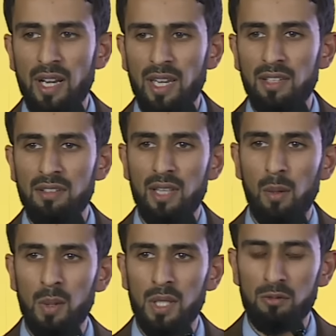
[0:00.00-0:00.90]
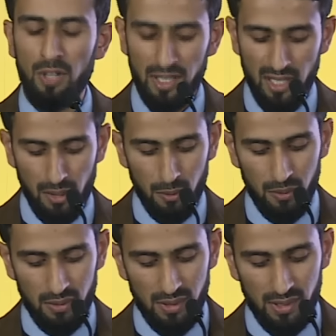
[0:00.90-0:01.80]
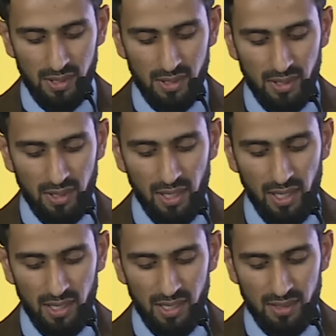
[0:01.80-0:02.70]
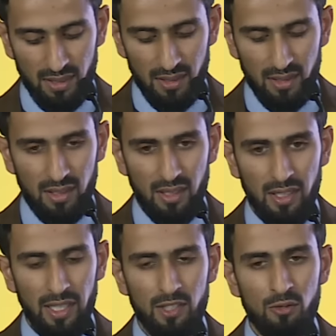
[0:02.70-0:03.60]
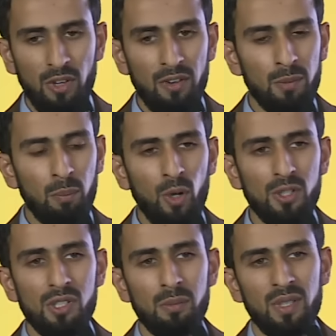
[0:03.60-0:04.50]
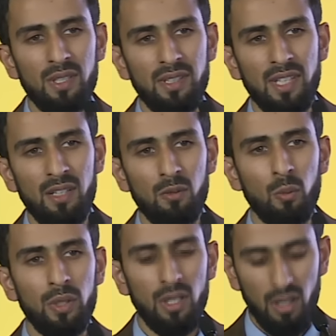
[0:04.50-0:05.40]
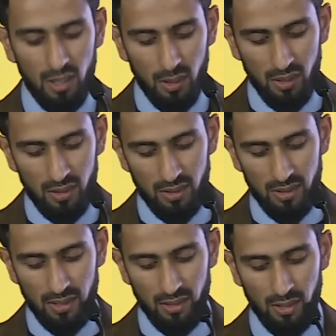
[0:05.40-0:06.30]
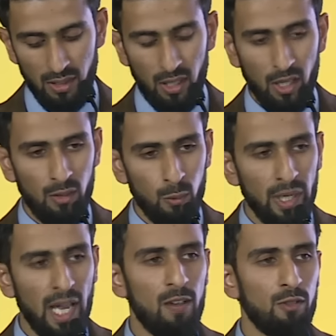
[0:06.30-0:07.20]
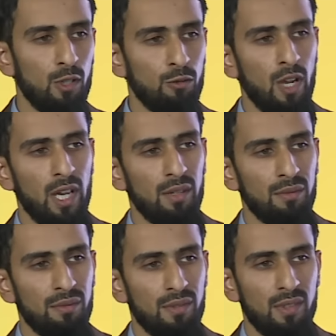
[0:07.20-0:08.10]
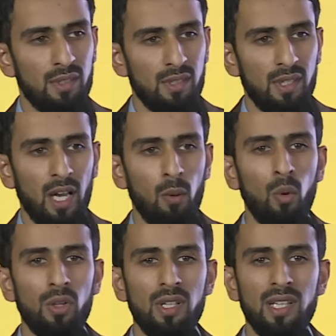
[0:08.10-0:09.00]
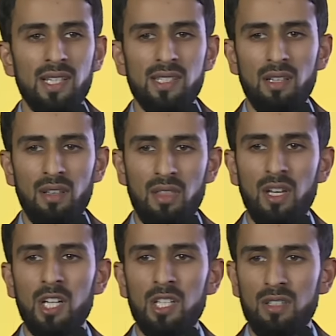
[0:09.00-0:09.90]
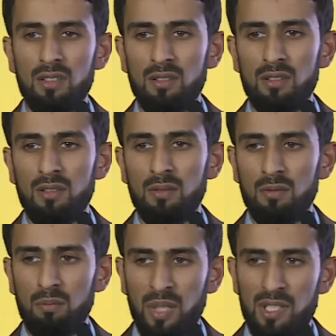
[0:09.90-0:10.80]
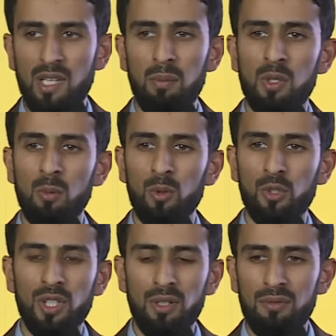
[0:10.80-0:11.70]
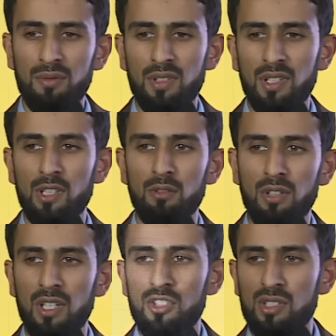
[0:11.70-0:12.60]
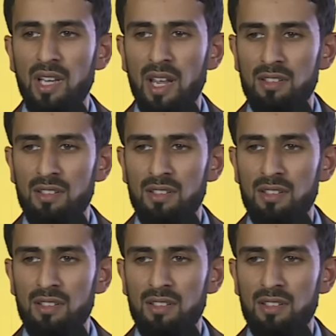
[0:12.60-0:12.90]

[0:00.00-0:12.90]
decade that we're in right now. And it's very possible that we have arrived at what is a third perceptible shift in the religious